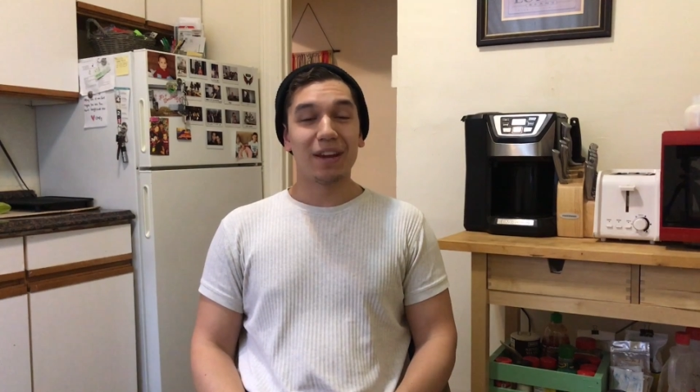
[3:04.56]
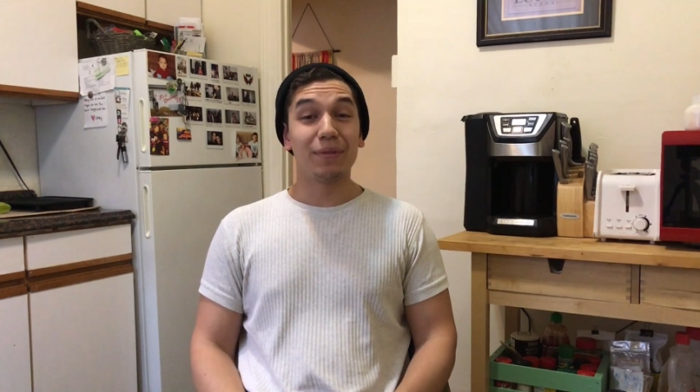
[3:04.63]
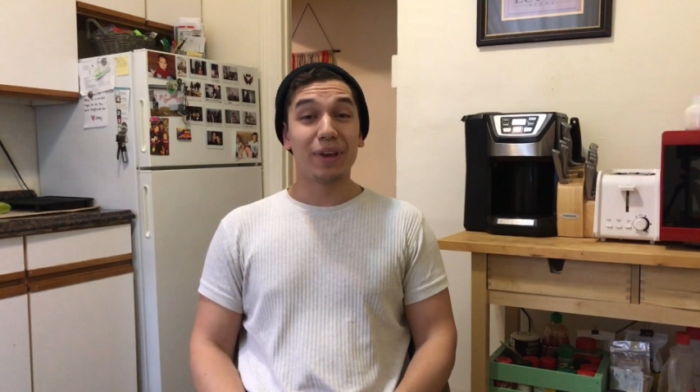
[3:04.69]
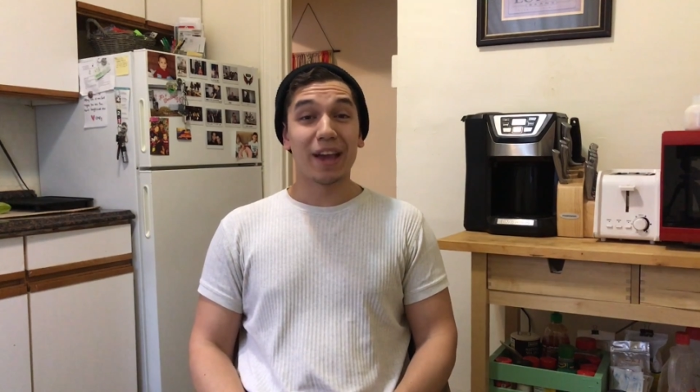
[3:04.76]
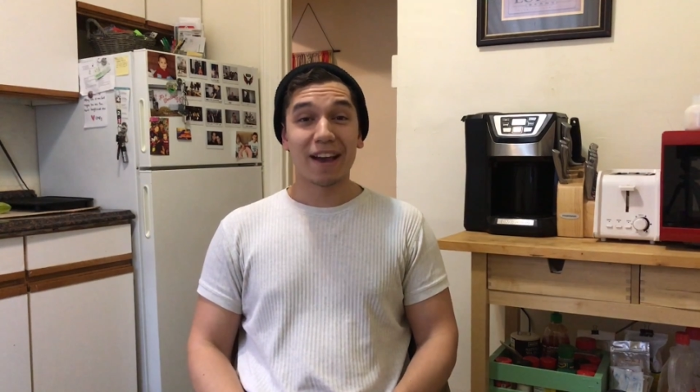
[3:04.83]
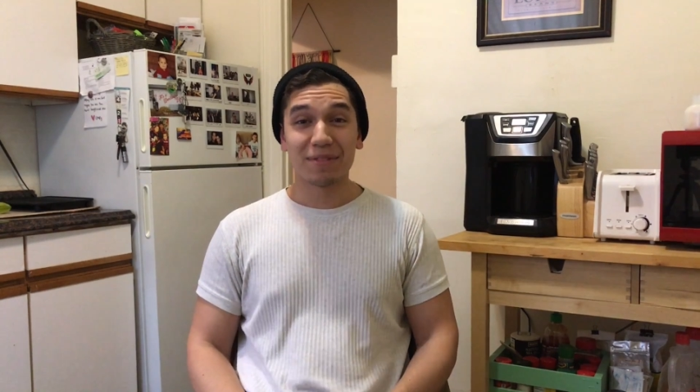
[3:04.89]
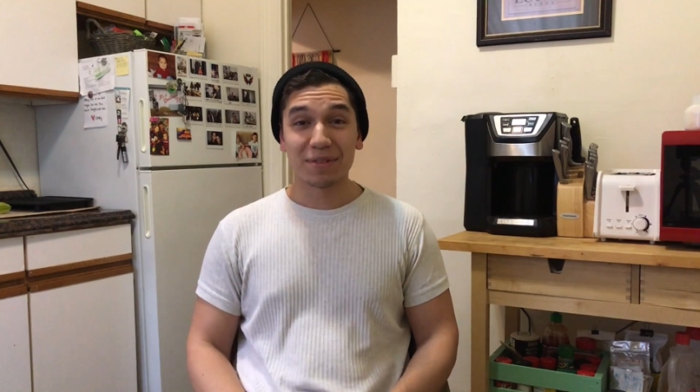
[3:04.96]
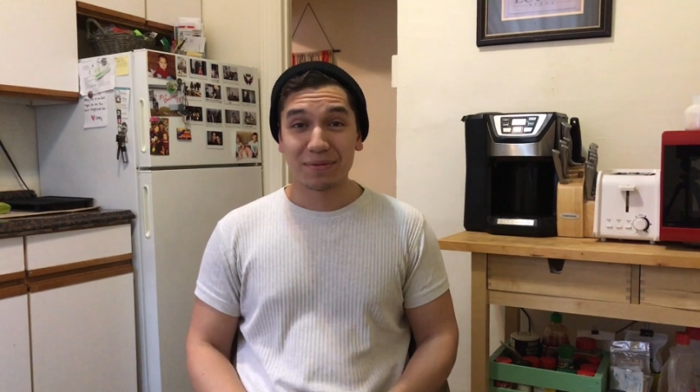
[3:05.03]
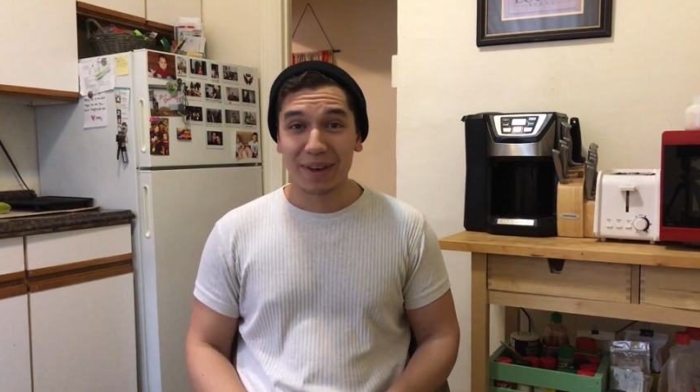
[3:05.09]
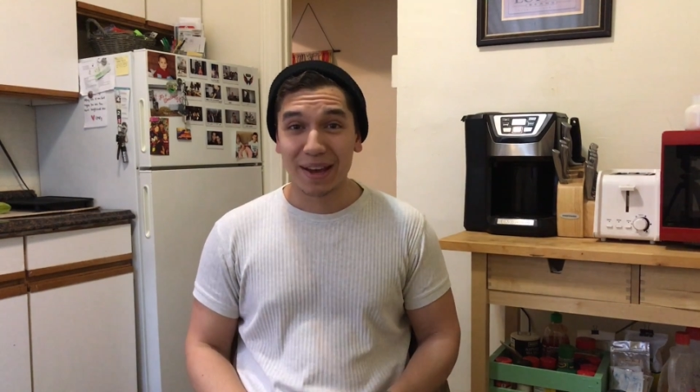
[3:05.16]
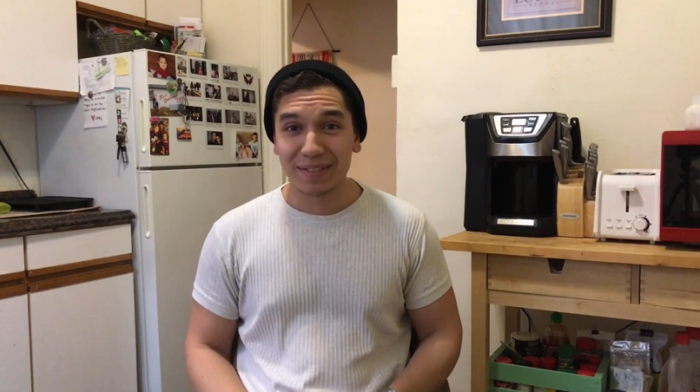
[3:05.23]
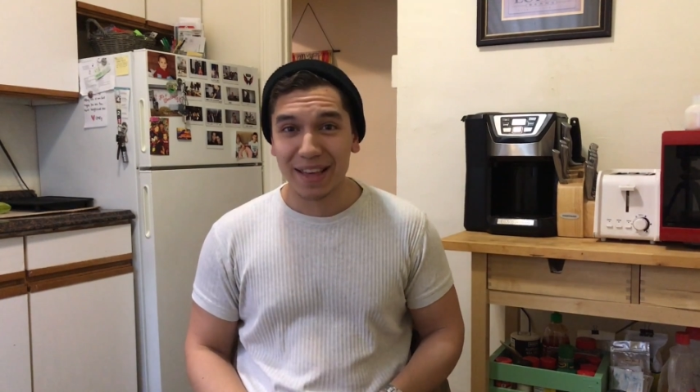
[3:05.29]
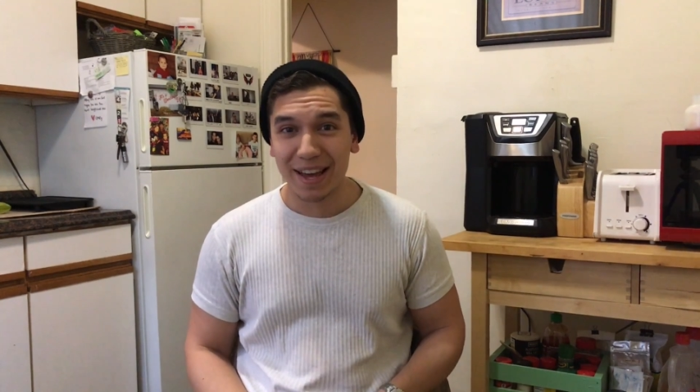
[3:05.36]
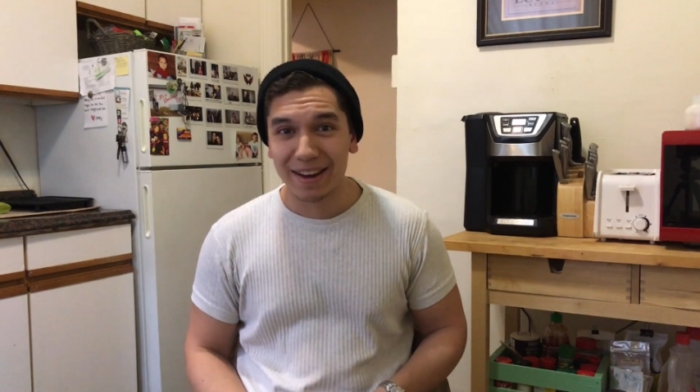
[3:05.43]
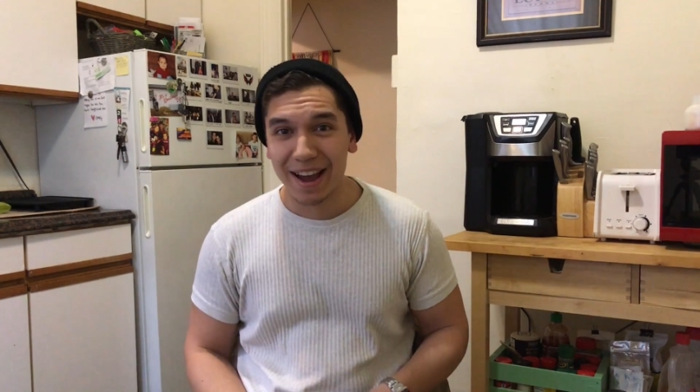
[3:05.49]
if you haven't
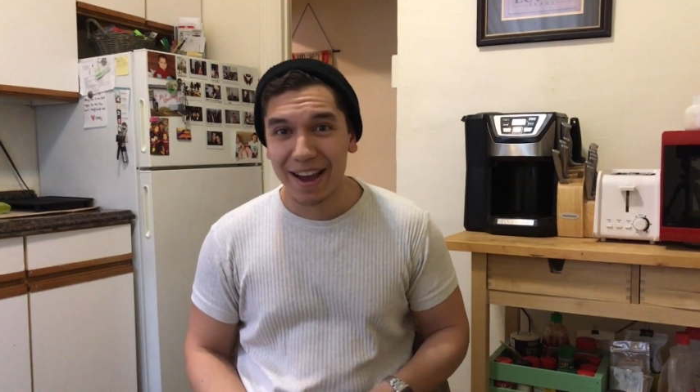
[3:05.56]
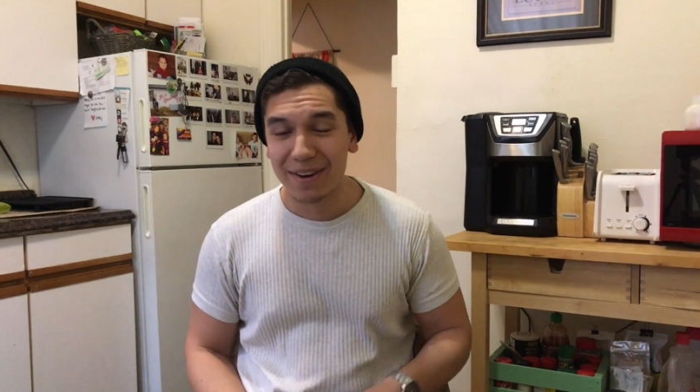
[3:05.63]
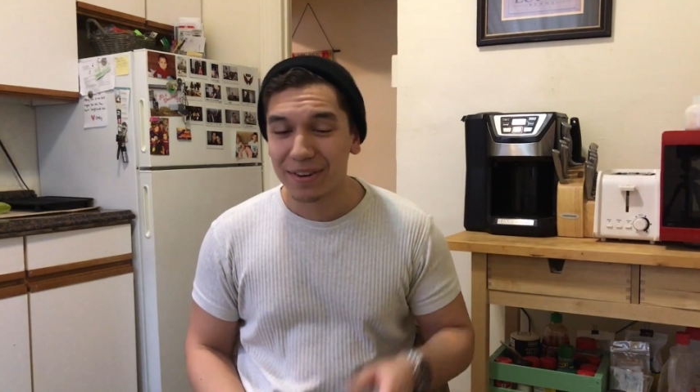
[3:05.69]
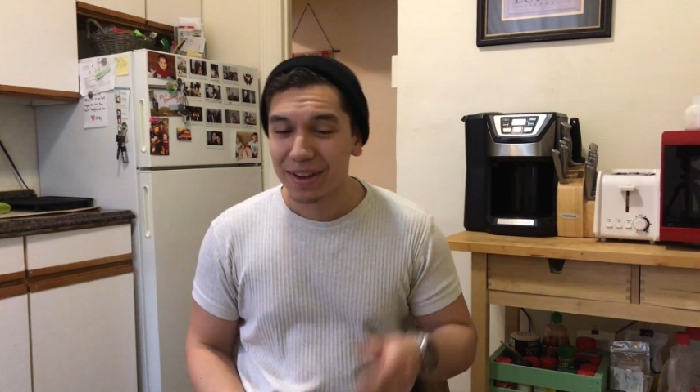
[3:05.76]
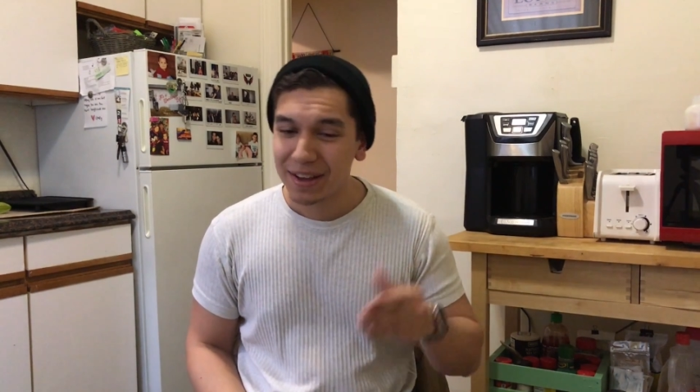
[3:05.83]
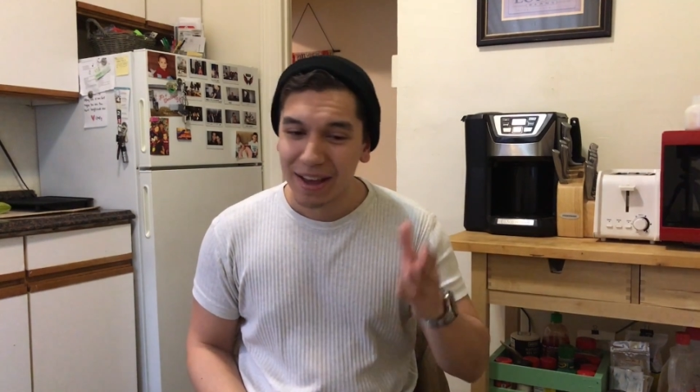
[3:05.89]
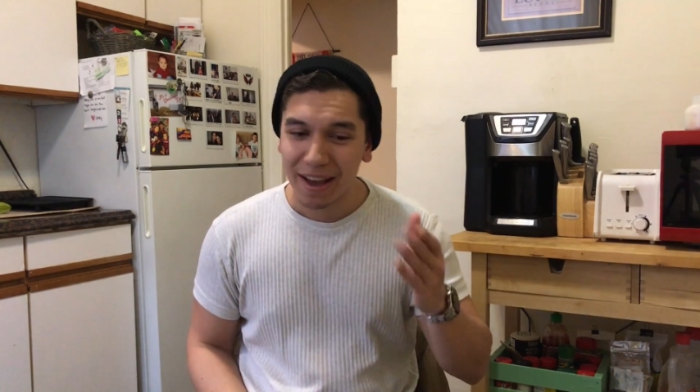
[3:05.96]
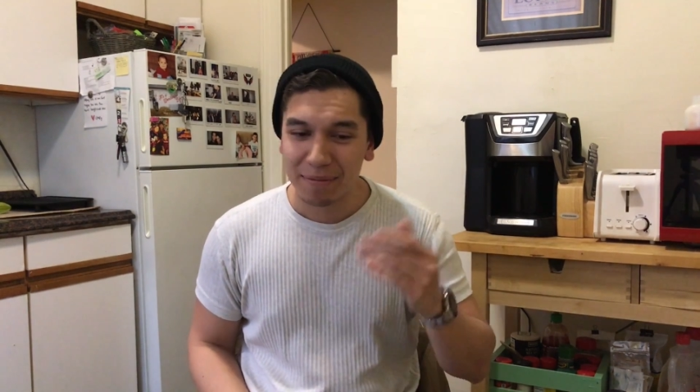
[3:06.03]
found that out,